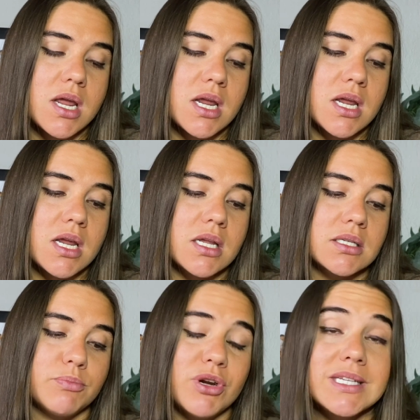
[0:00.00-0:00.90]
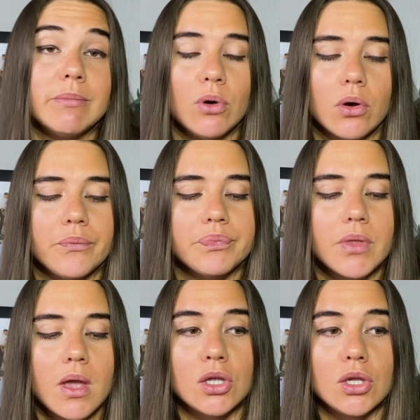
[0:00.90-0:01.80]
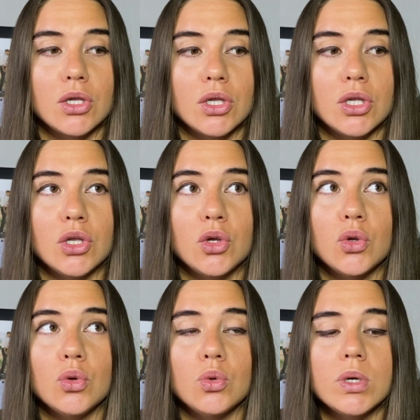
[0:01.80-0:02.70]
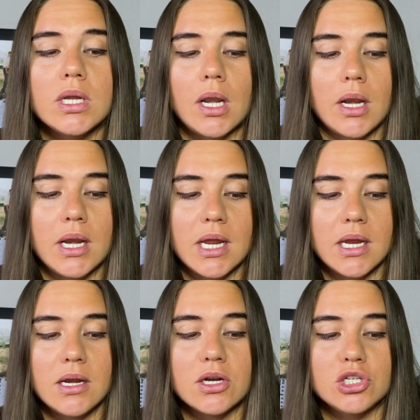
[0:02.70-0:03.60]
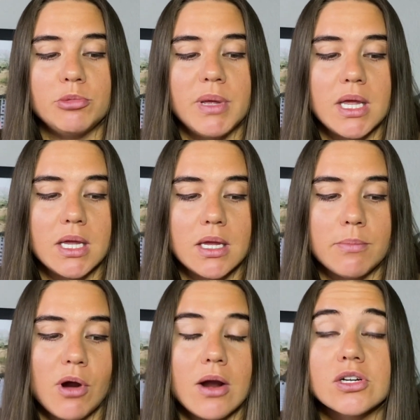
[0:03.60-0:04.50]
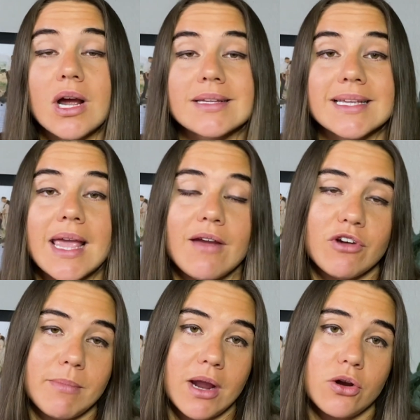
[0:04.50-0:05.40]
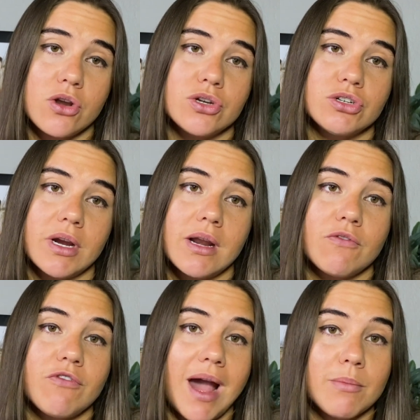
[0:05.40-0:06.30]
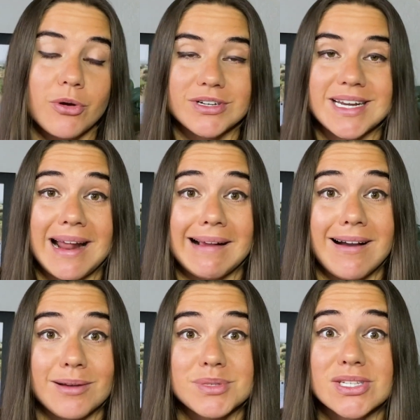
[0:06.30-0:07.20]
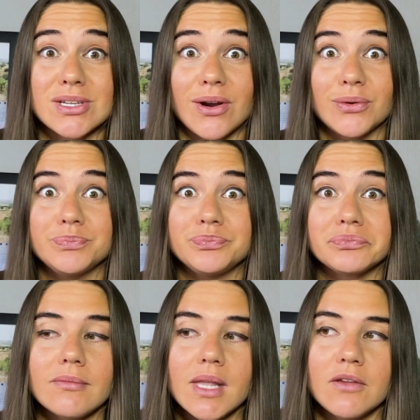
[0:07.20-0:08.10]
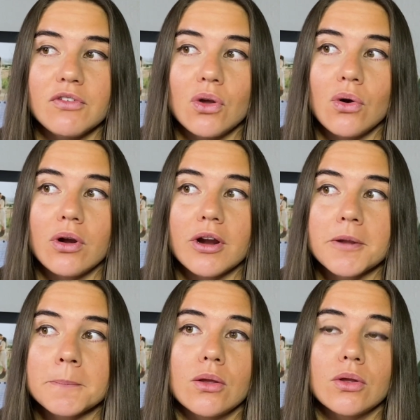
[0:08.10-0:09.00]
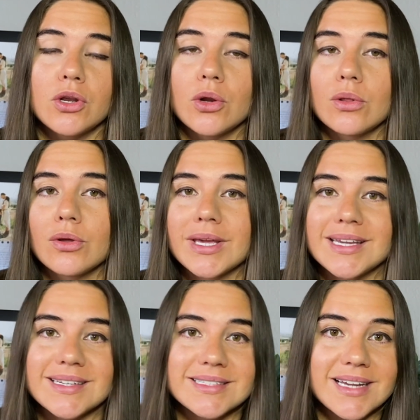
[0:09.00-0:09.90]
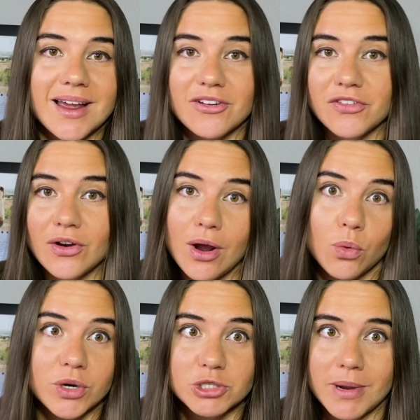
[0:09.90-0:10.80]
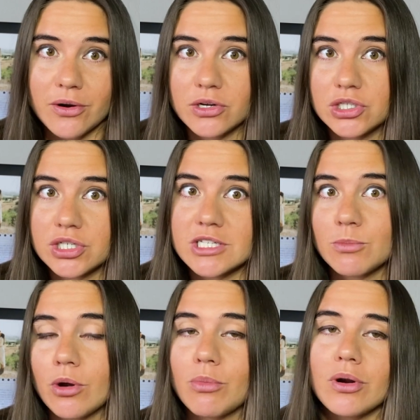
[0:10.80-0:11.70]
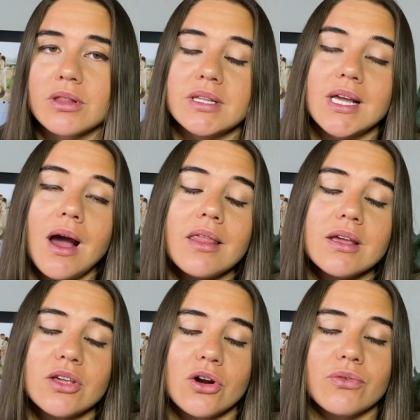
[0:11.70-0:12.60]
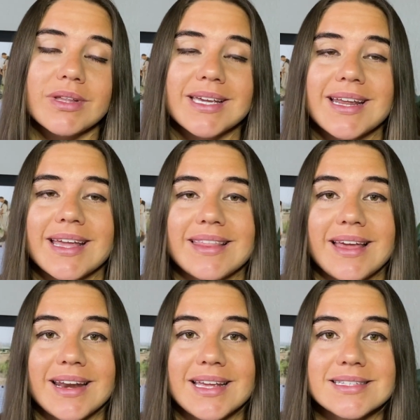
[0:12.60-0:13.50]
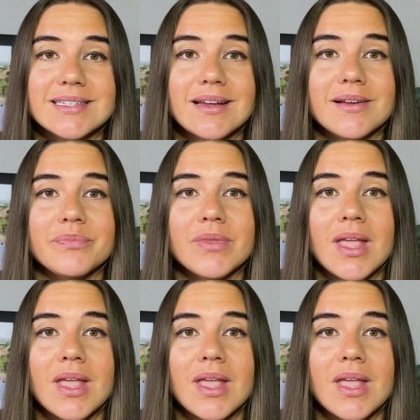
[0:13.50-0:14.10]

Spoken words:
is pretty simple. You need to be prioritizing every macronutrient, fat, protein, and carbs. So if you're, looking to kind of figure out which macronutrient is more important than the other, you're not really going to get that answer.